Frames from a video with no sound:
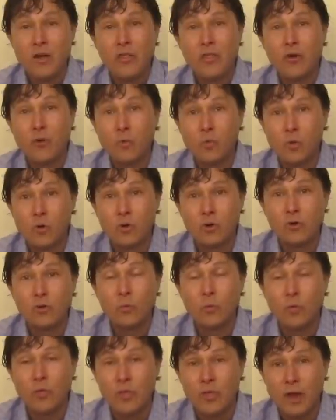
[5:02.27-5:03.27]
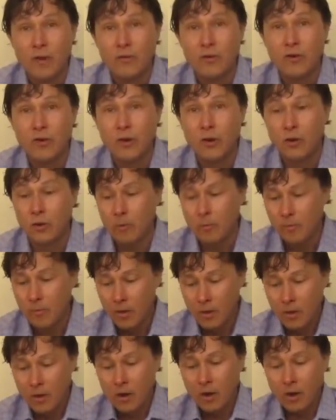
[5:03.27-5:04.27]
The world will never know.
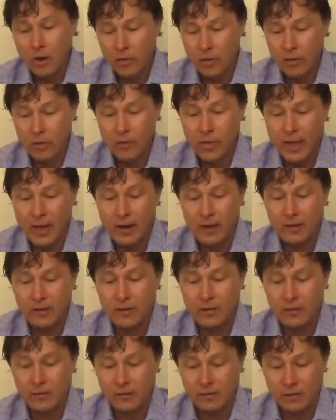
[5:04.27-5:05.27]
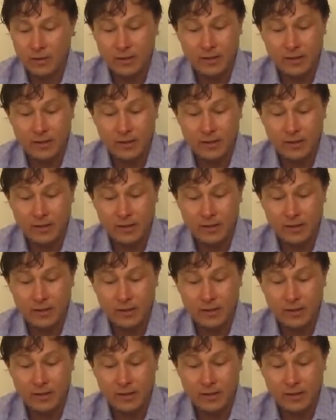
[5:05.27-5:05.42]
although that is,